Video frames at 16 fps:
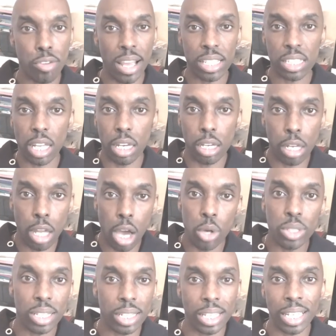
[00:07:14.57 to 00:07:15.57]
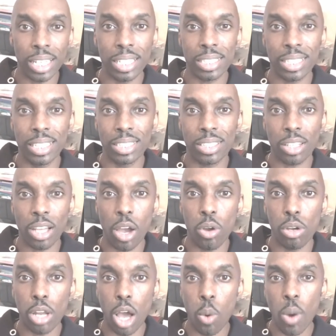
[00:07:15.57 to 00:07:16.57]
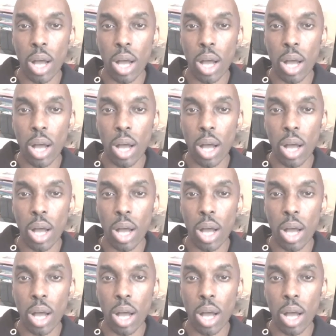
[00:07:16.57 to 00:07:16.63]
rates are low. They're going to continue to go low.